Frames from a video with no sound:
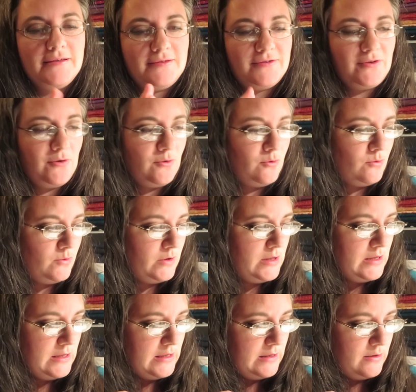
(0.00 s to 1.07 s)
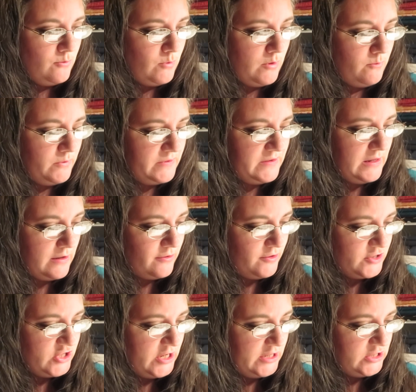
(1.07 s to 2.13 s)
So what was the
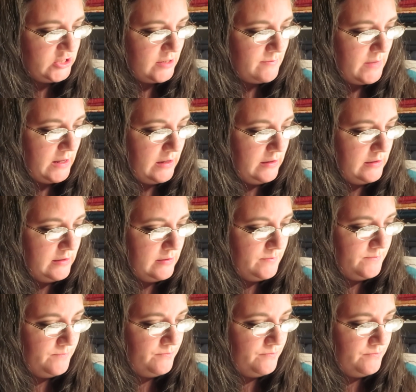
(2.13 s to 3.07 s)
other change I made?